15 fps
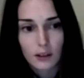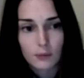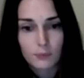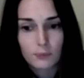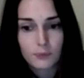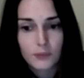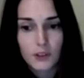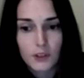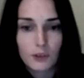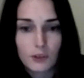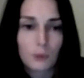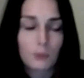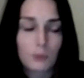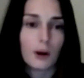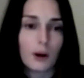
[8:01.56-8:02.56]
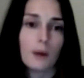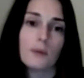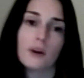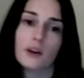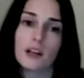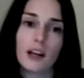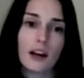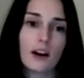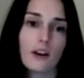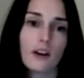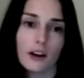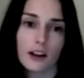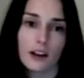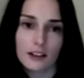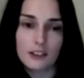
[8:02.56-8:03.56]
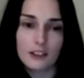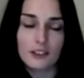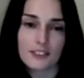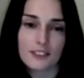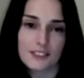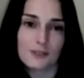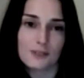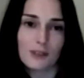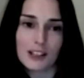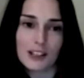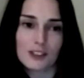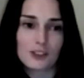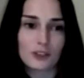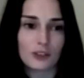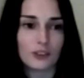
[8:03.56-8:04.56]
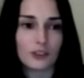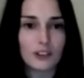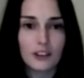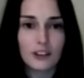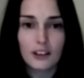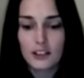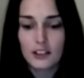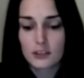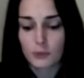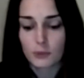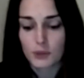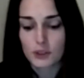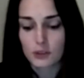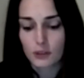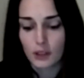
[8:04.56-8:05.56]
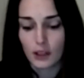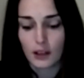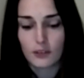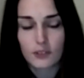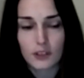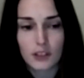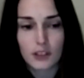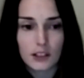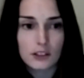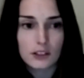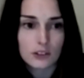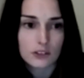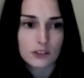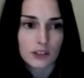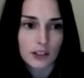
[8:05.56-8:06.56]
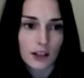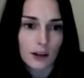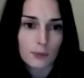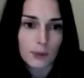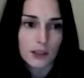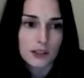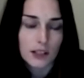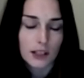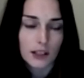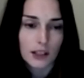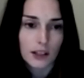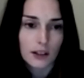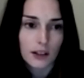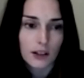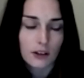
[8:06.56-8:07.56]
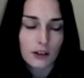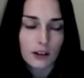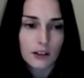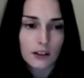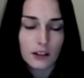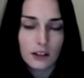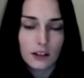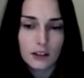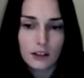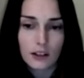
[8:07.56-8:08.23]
if you're a primary carer, making sure someone's looking after the kids because they can't be in daycare, that kind of thing.